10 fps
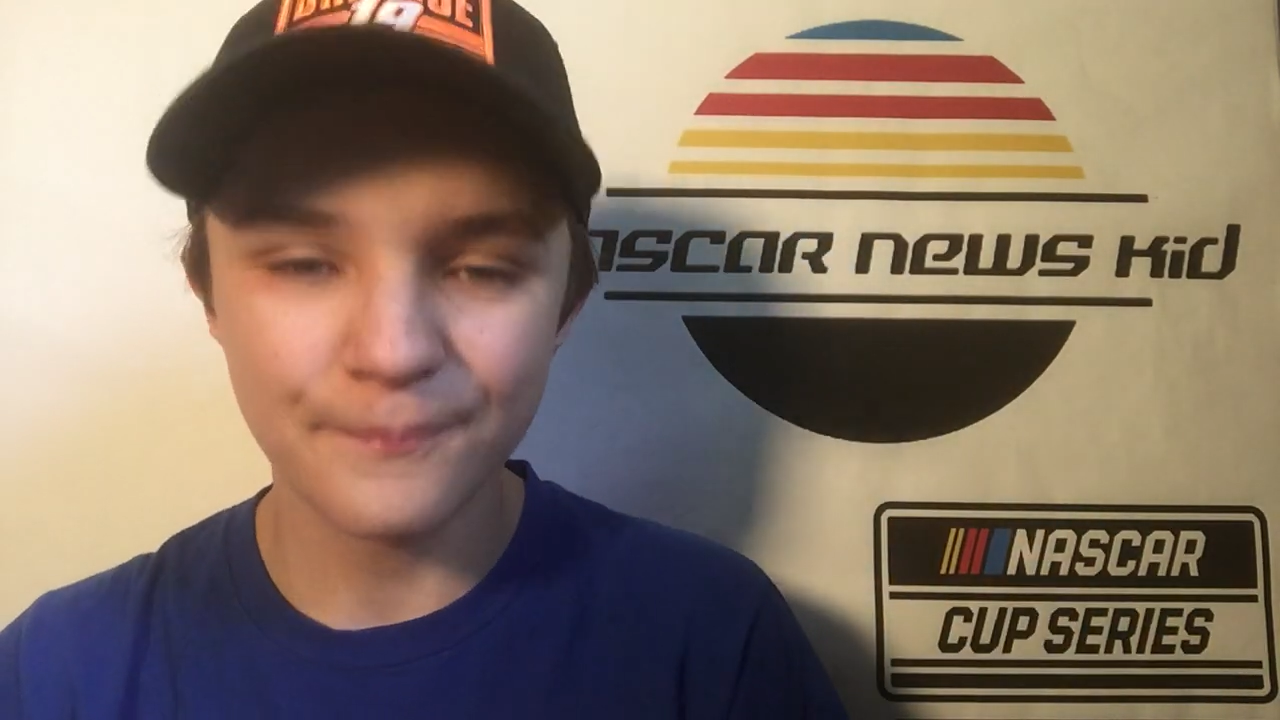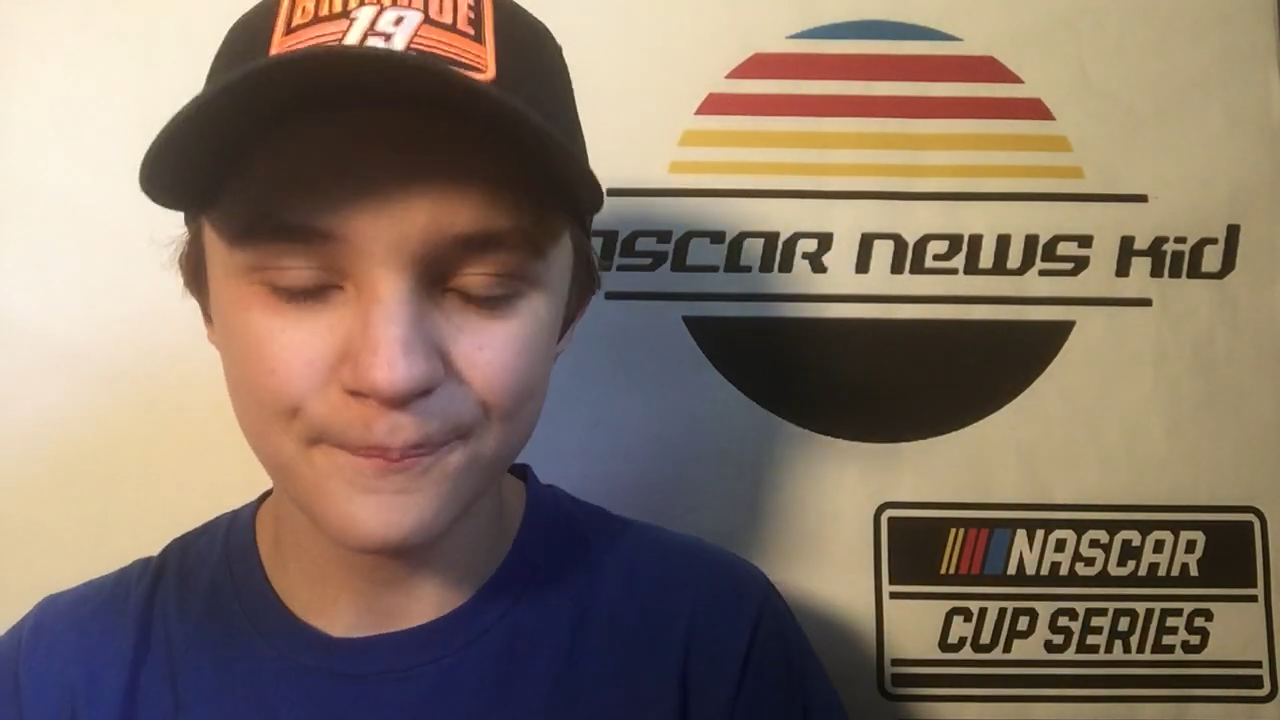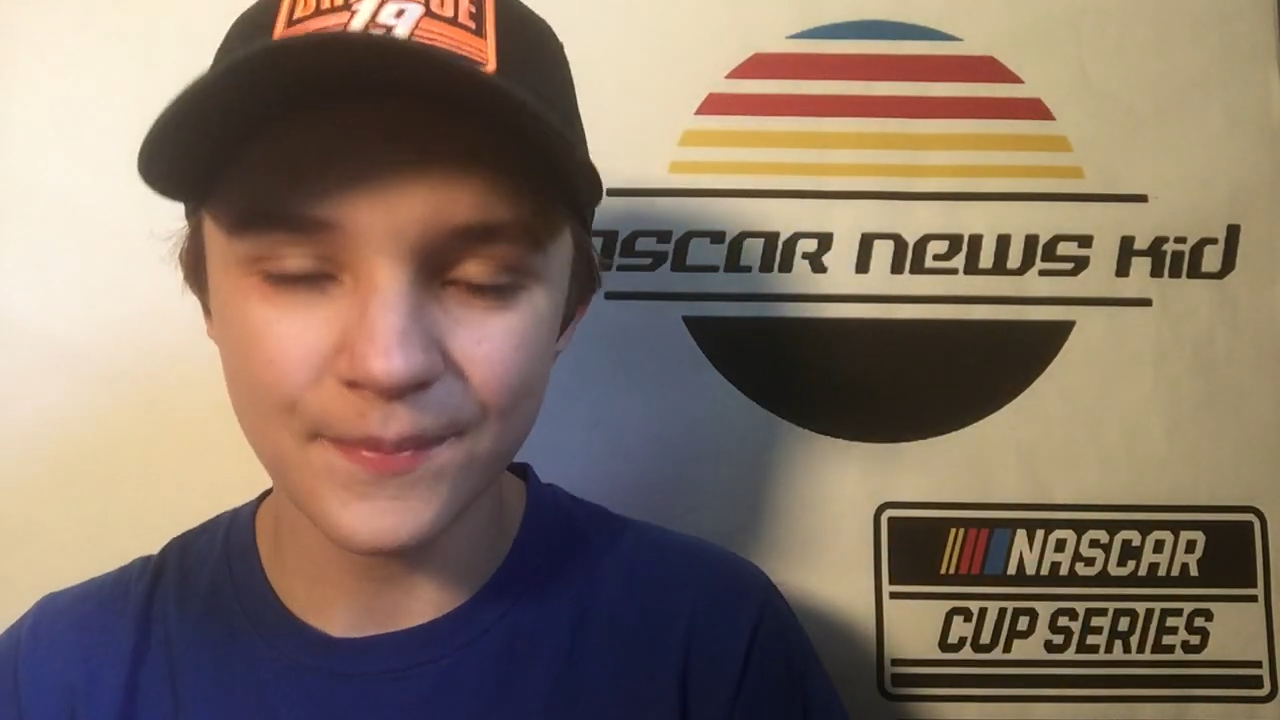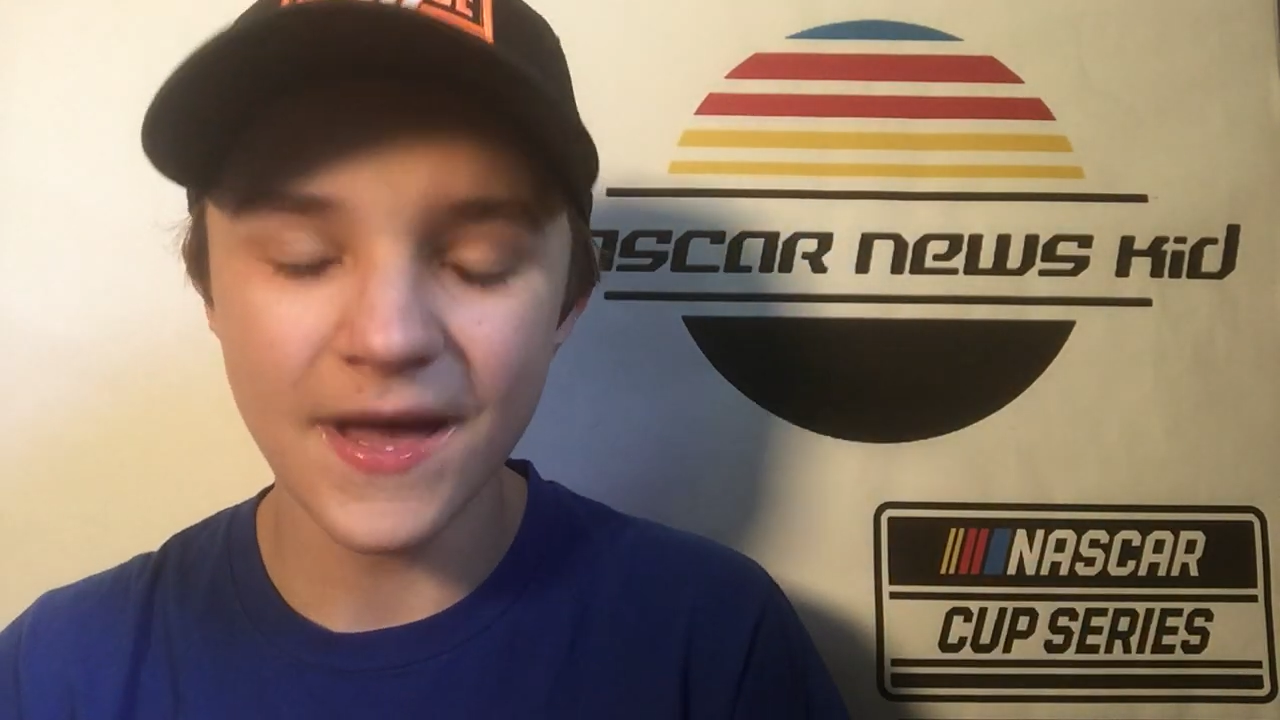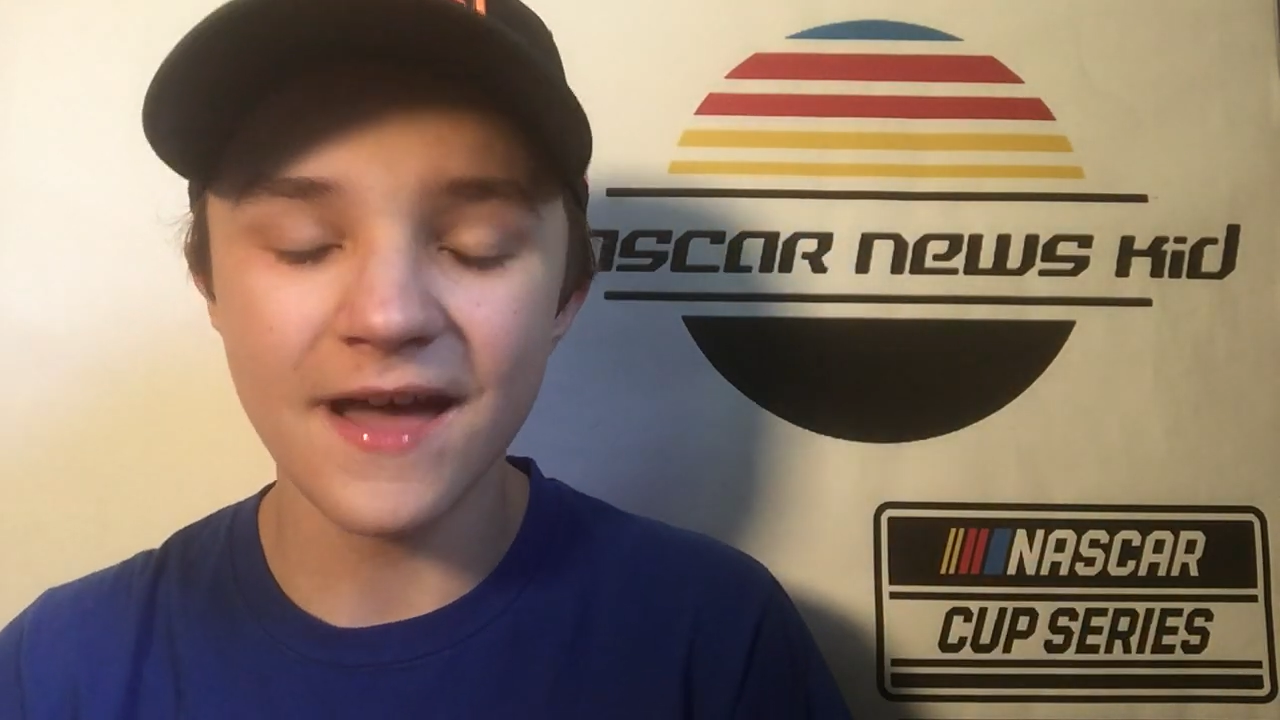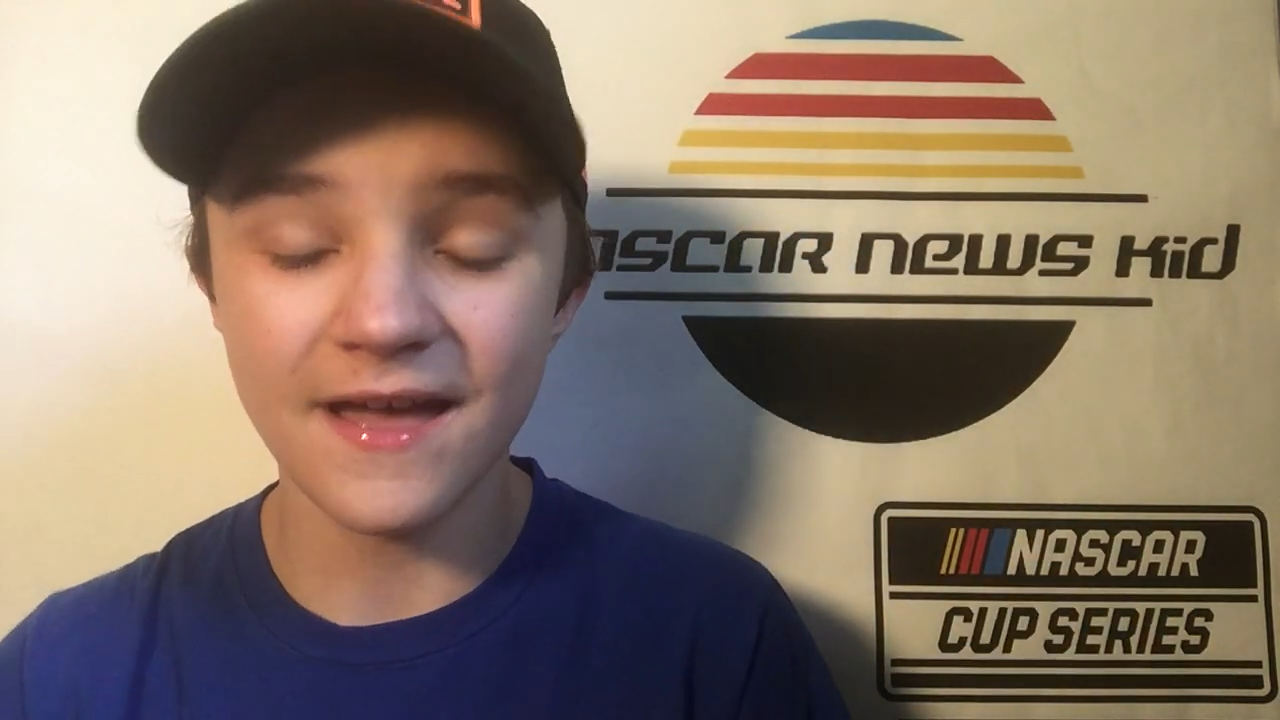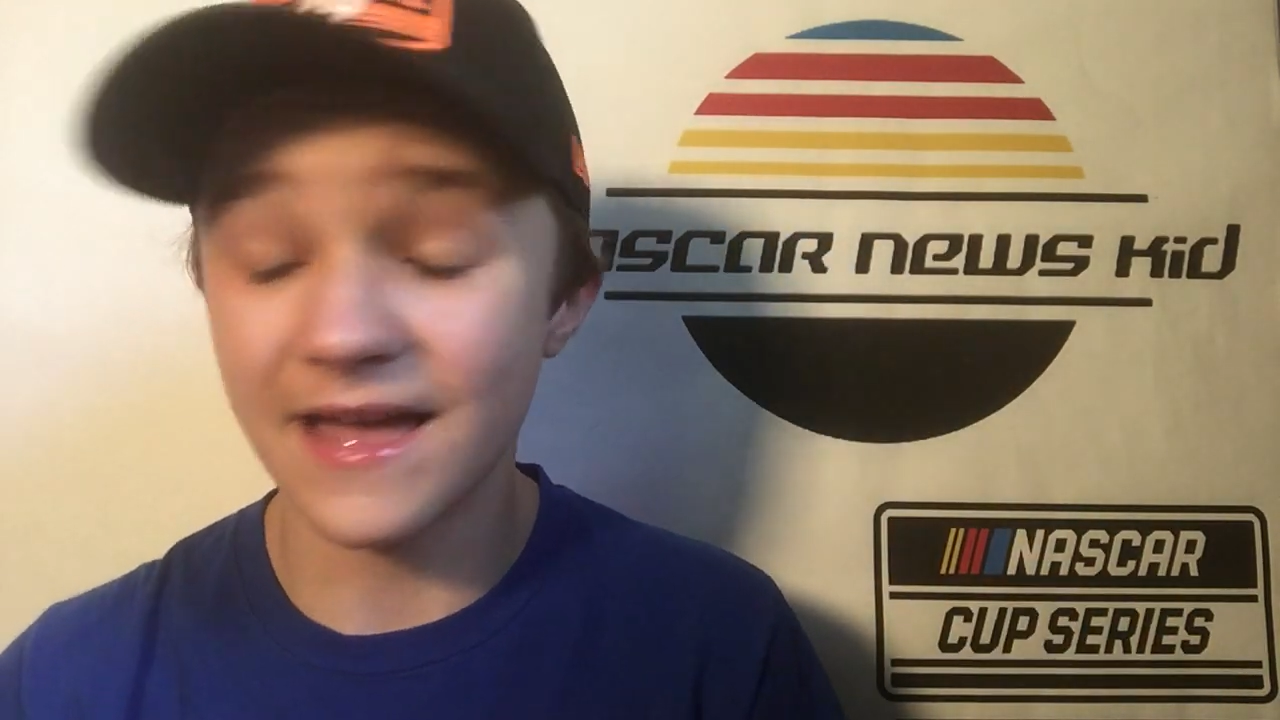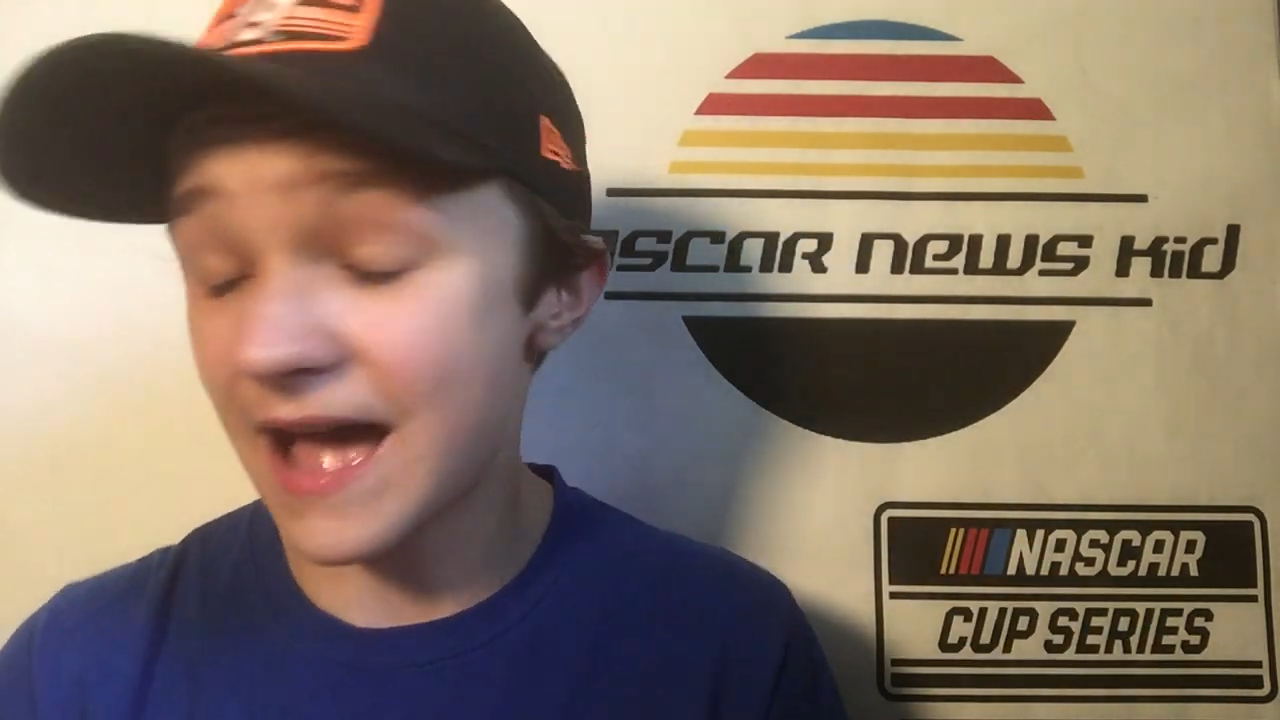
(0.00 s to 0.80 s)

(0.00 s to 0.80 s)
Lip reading: but